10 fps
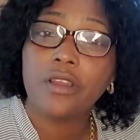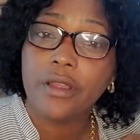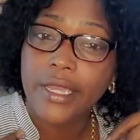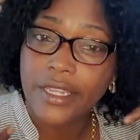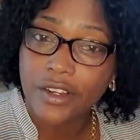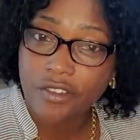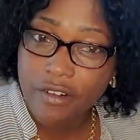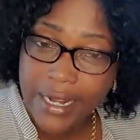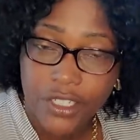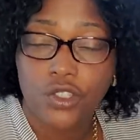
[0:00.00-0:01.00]

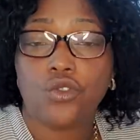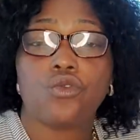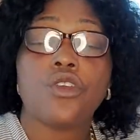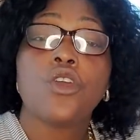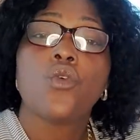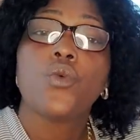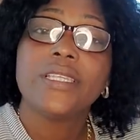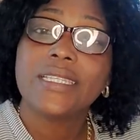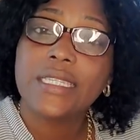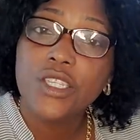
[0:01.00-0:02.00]
ingratitude. We
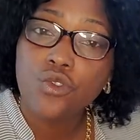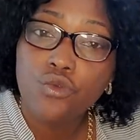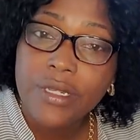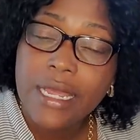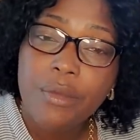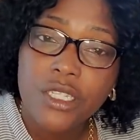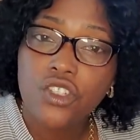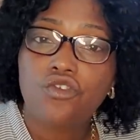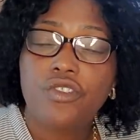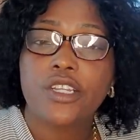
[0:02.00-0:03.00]
see you
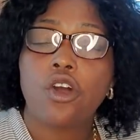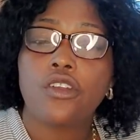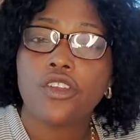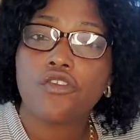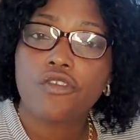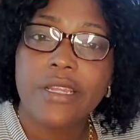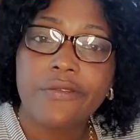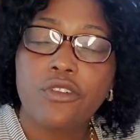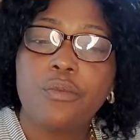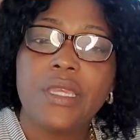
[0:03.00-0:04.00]
demonstrate
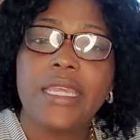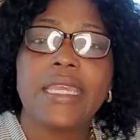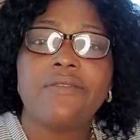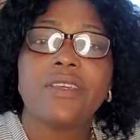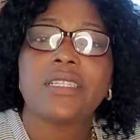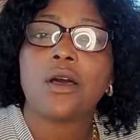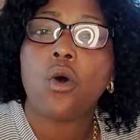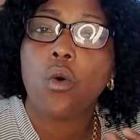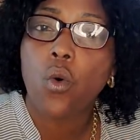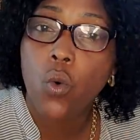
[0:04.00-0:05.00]
ungrateful behaviors a
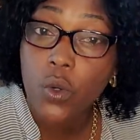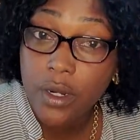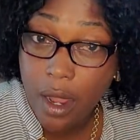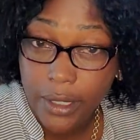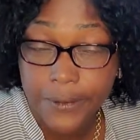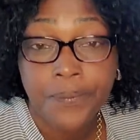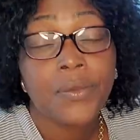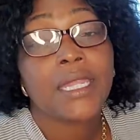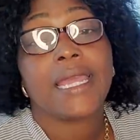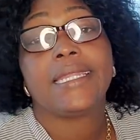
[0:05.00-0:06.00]
whole lot.
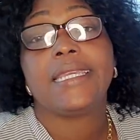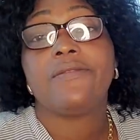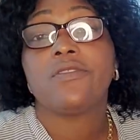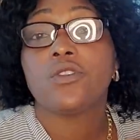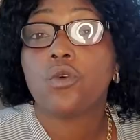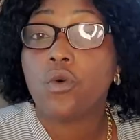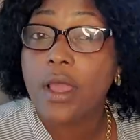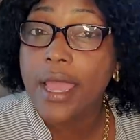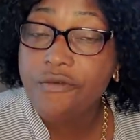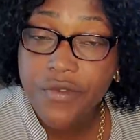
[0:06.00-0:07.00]
And even though
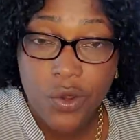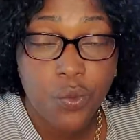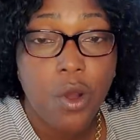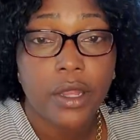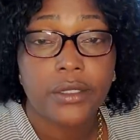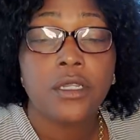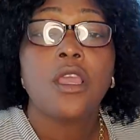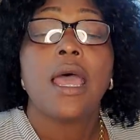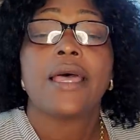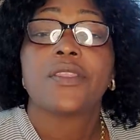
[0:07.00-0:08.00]
everyone
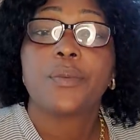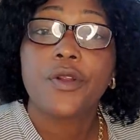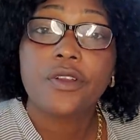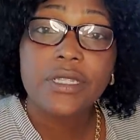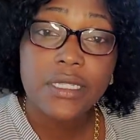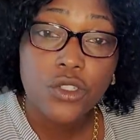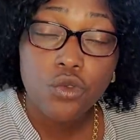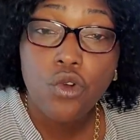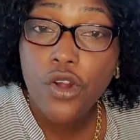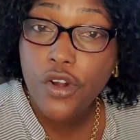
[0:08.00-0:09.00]
and the persons
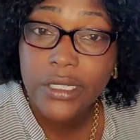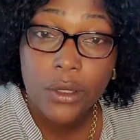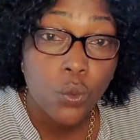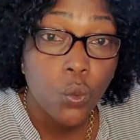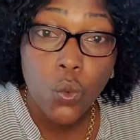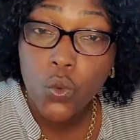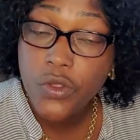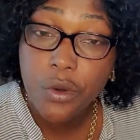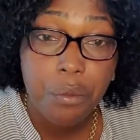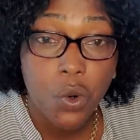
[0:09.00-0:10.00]
you hurt and wound
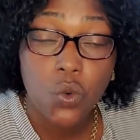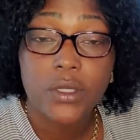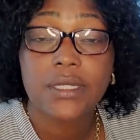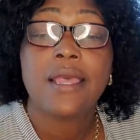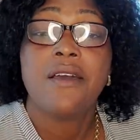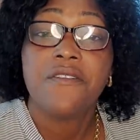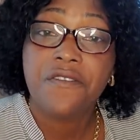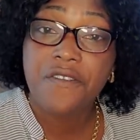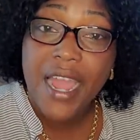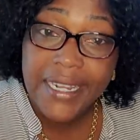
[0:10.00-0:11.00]
the most
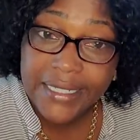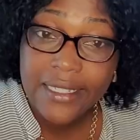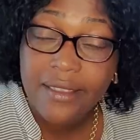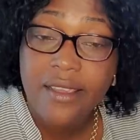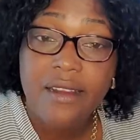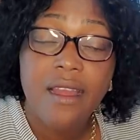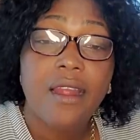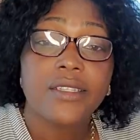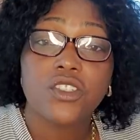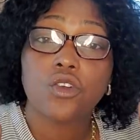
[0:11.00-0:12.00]
find it in their
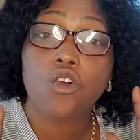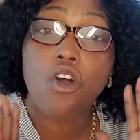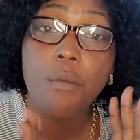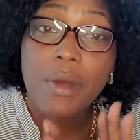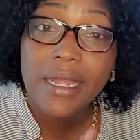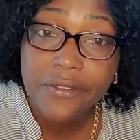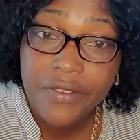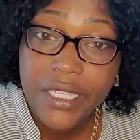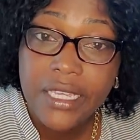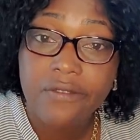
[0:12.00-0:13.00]
hearts to come and
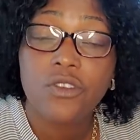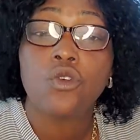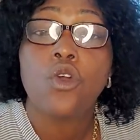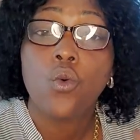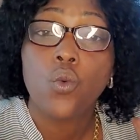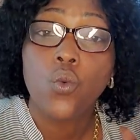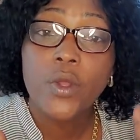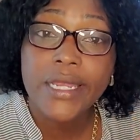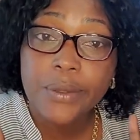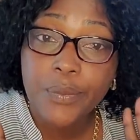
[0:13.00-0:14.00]
forgive you,
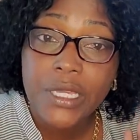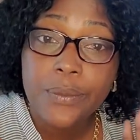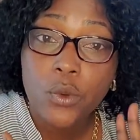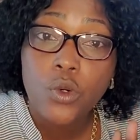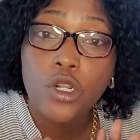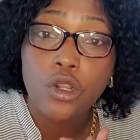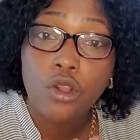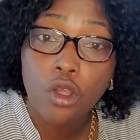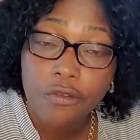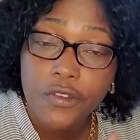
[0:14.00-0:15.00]
we, the people, would
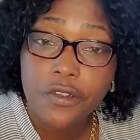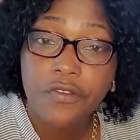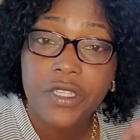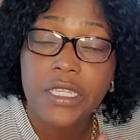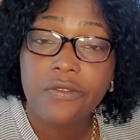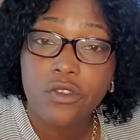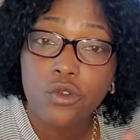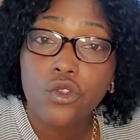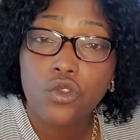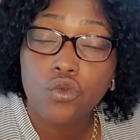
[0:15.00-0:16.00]
love to forgive you
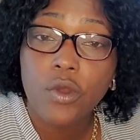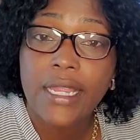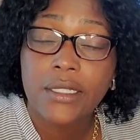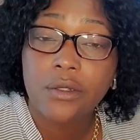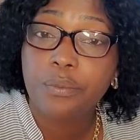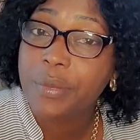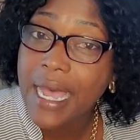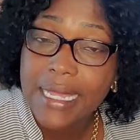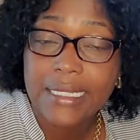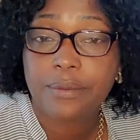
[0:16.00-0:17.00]
too and to
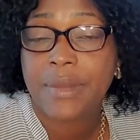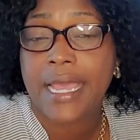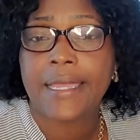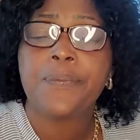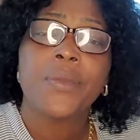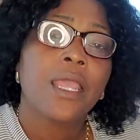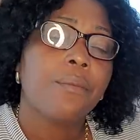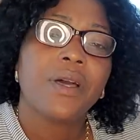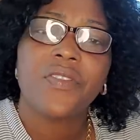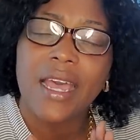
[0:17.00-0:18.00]
pass by.
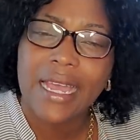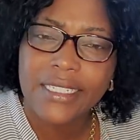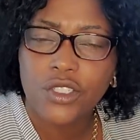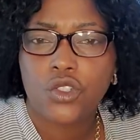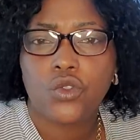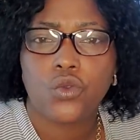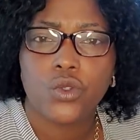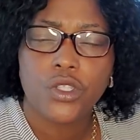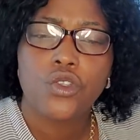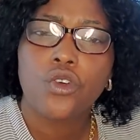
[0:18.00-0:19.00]
But the attitude,
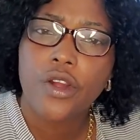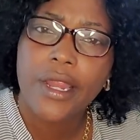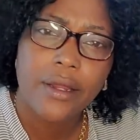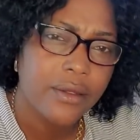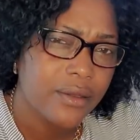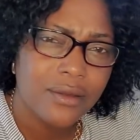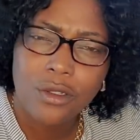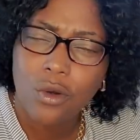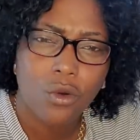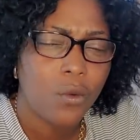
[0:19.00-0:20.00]

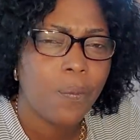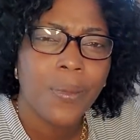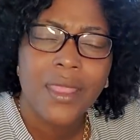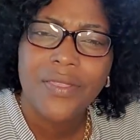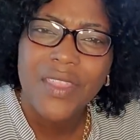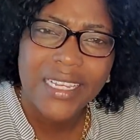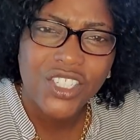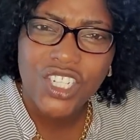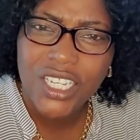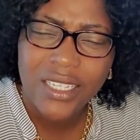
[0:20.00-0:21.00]
no. That
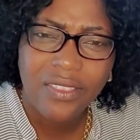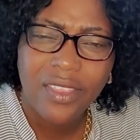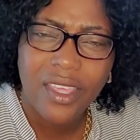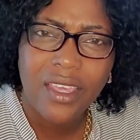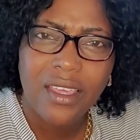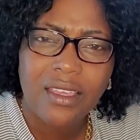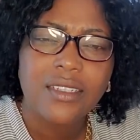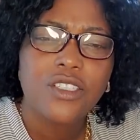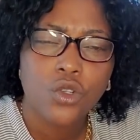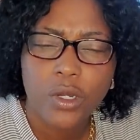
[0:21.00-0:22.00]
chicken thing
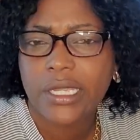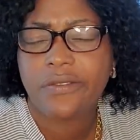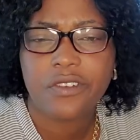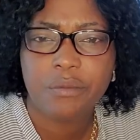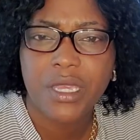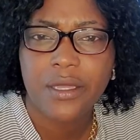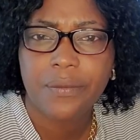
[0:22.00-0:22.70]
took it for me.